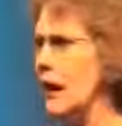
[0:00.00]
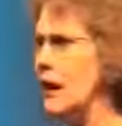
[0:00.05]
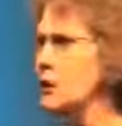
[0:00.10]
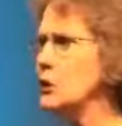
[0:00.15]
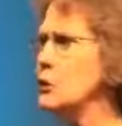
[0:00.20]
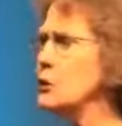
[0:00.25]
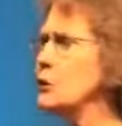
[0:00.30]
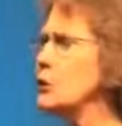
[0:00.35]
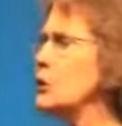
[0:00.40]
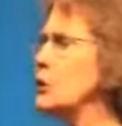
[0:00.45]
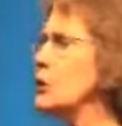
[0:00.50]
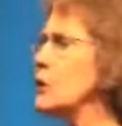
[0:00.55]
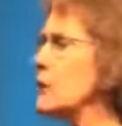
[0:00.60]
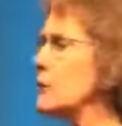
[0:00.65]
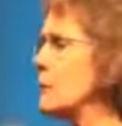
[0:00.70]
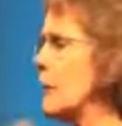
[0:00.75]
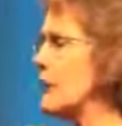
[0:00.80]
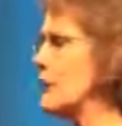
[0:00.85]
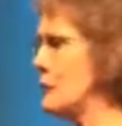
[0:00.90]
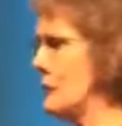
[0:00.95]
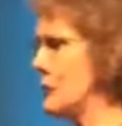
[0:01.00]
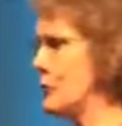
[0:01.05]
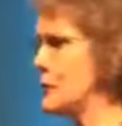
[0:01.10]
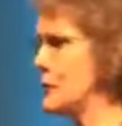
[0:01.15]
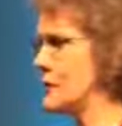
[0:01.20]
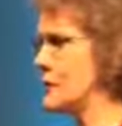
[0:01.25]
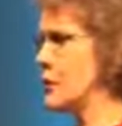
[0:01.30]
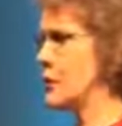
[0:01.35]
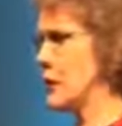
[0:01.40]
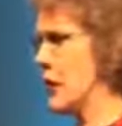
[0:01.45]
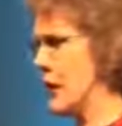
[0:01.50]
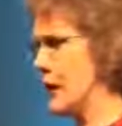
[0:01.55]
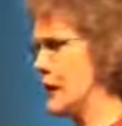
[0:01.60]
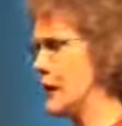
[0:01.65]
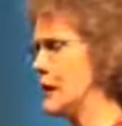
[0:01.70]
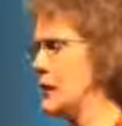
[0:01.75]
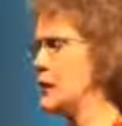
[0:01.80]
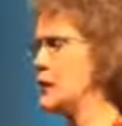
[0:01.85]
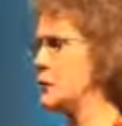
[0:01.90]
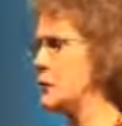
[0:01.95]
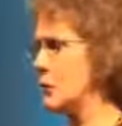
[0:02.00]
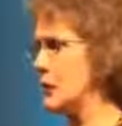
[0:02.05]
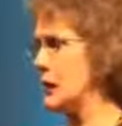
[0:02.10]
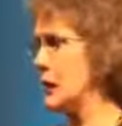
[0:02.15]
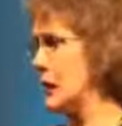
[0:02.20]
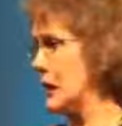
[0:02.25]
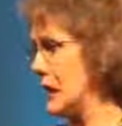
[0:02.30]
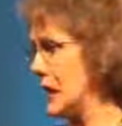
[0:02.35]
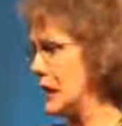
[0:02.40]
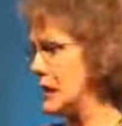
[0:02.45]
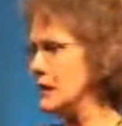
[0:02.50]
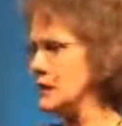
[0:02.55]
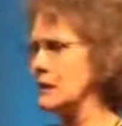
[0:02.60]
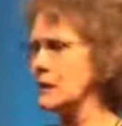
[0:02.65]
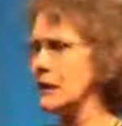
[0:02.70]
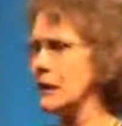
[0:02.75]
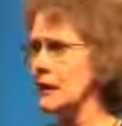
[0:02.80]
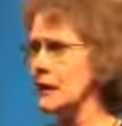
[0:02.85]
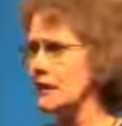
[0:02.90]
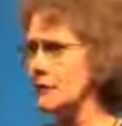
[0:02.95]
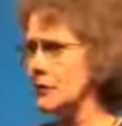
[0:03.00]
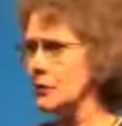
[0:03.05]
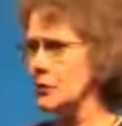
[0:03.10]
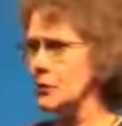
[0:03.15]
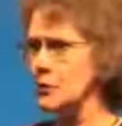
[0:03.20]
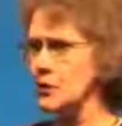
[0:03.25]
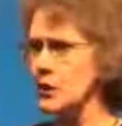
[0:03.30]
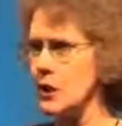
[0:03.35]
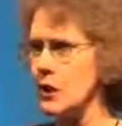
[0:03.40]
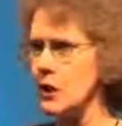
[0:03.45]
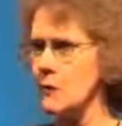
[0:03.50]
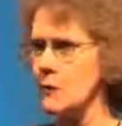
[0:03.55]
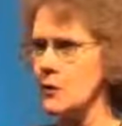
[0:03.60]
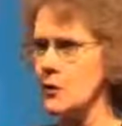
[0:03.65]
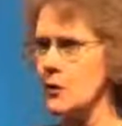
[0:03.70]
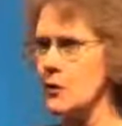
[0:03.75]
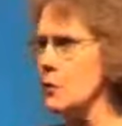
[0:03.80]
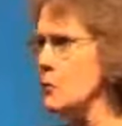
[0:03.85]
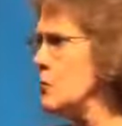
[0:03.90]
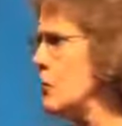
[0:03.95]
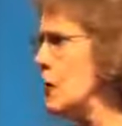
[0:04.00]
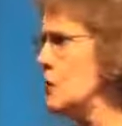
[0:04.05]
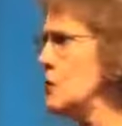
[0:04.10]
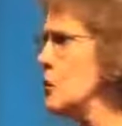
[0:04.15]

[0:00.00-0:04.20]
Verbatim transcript: And you look, my folks are ninety-three and ninety. They live in a retirement home.